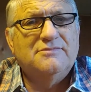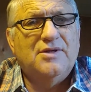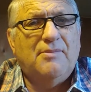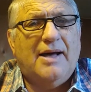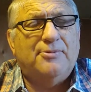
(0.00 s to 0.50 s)

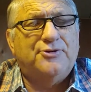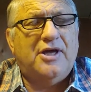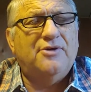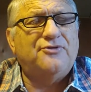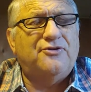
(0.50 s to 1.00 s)
The Bible
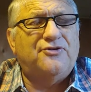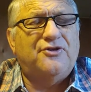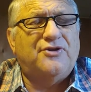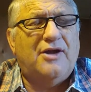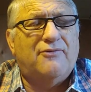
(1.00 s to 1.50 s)
tells us
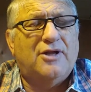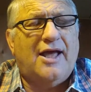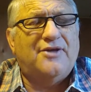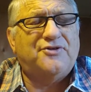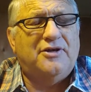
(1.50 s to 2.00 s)
it's
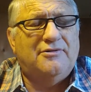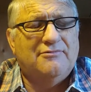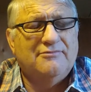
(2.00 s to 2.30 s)
everlasting.